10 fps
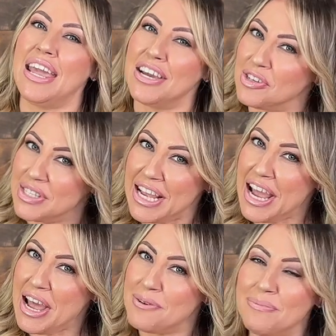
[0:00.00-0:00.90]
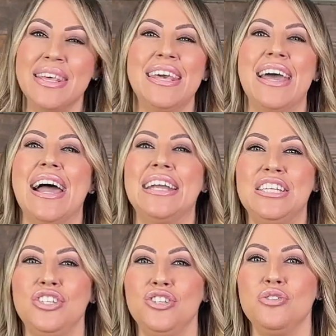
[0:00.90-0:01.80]
Uncle Sam, I
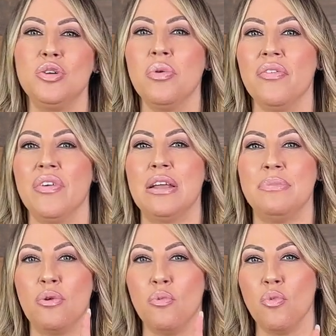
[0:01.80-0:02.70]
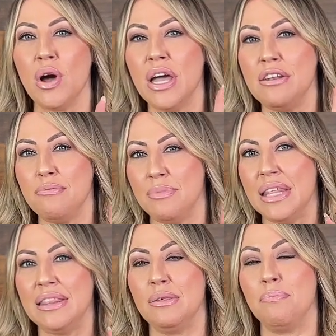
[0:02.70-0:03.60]
need you to provide me 1
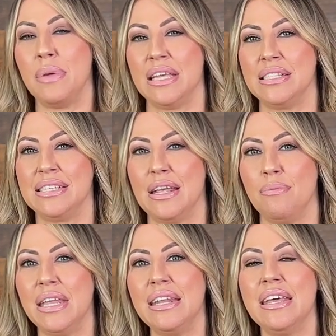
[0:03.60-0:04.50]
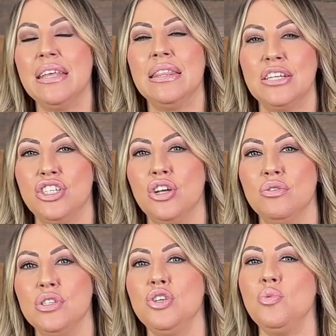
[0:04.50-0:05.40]
month bank statement that
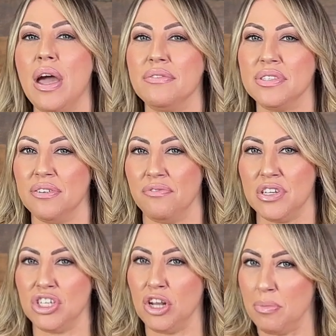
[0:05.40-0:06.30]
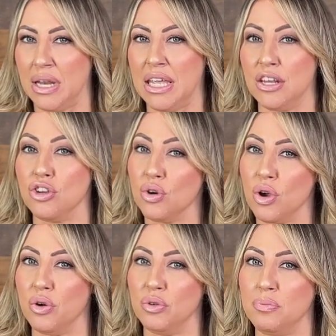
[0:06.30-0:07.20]
shows you have sufficient money in your
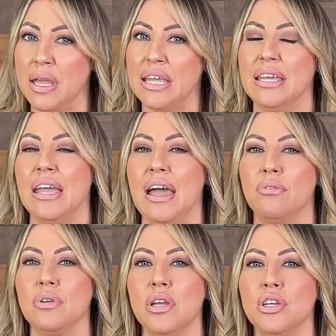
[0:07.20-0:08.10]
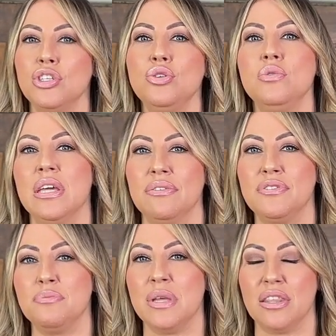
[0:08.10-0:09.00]
own bank account to gift
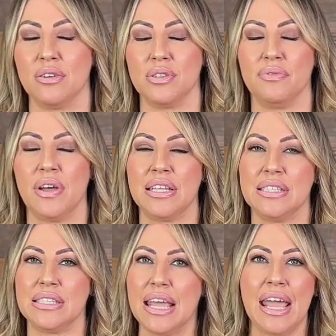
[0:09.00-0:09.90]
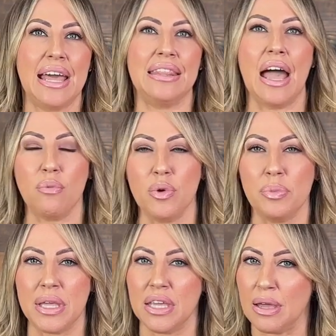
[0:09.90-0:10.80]
me those funds. And that will
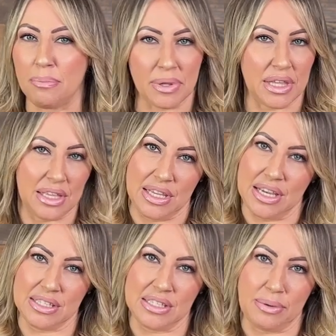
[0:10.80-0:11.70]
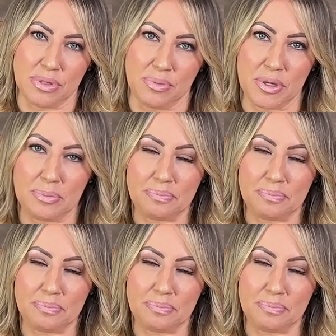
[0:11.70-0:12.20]
be completely acceptable.